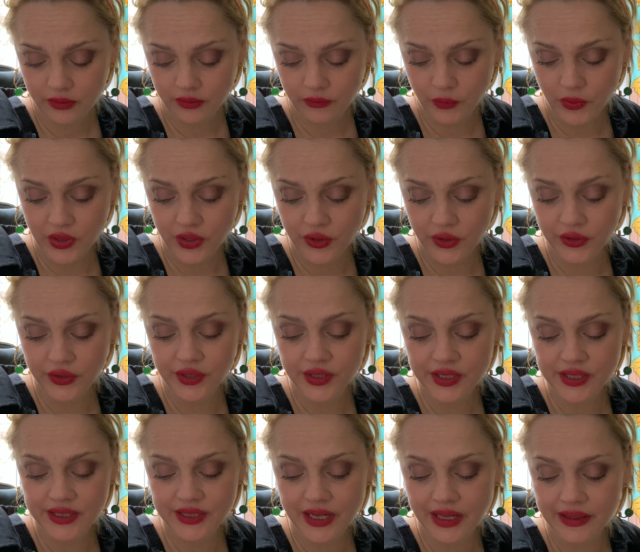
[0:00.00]
When you can
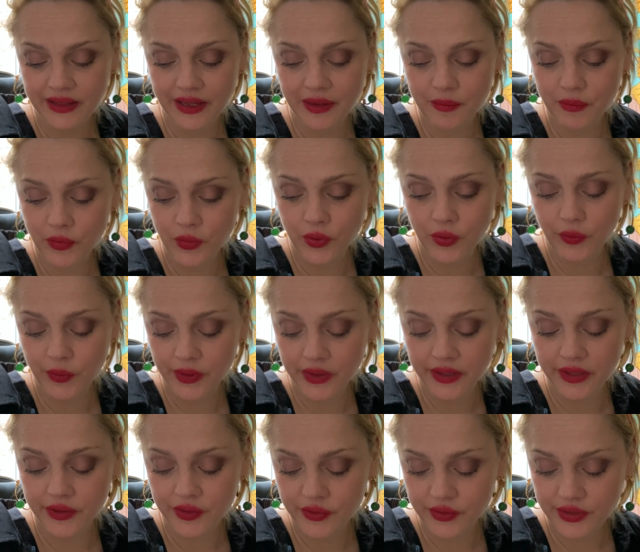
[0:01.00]
understand that more
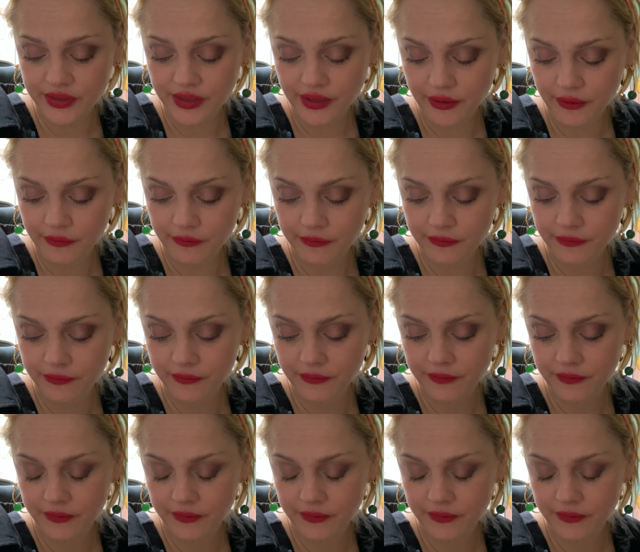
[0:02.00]
within yourself,